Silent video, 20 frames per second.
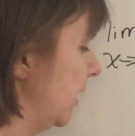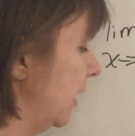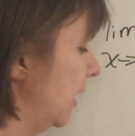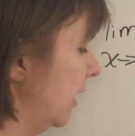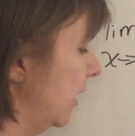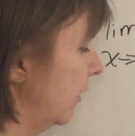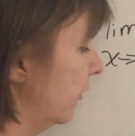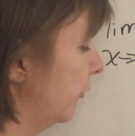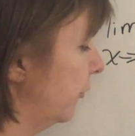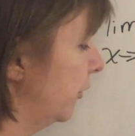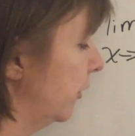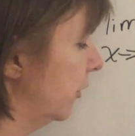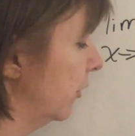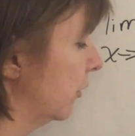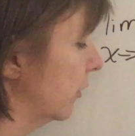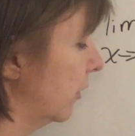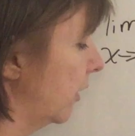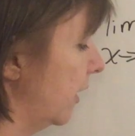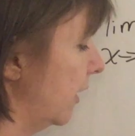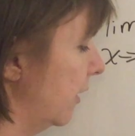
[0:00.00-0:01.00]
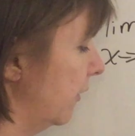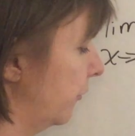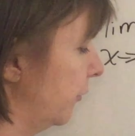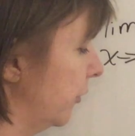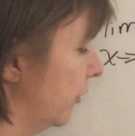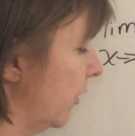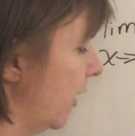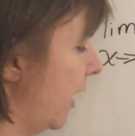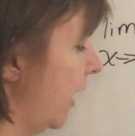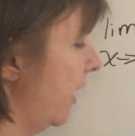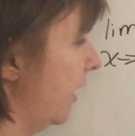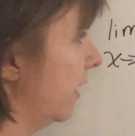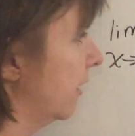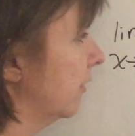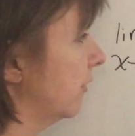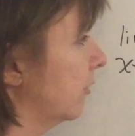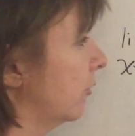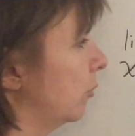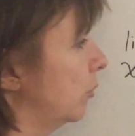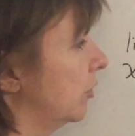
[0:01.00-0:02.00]
if your
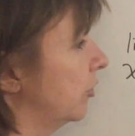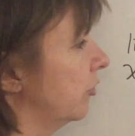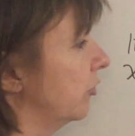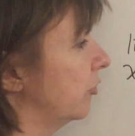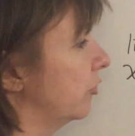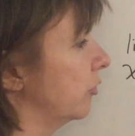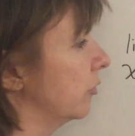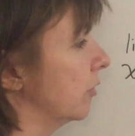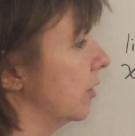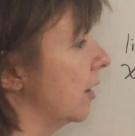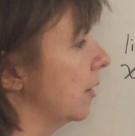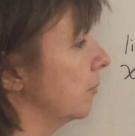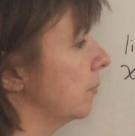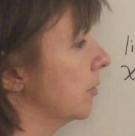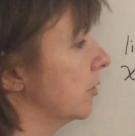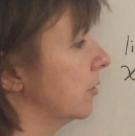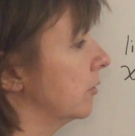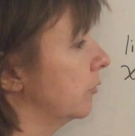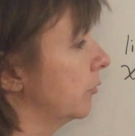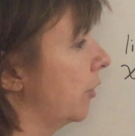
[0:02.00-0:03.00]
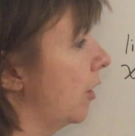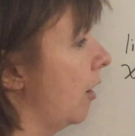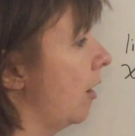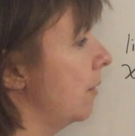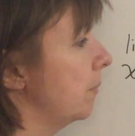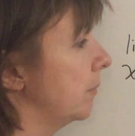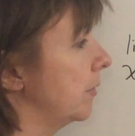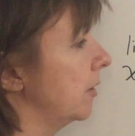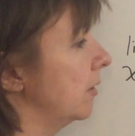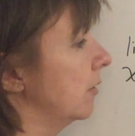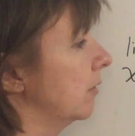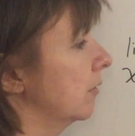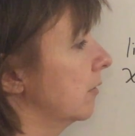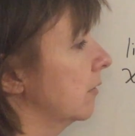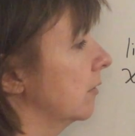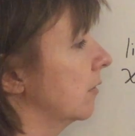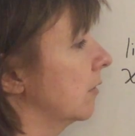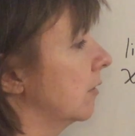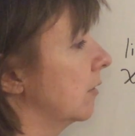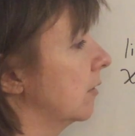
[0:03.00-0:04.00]
x, which is your number of copies,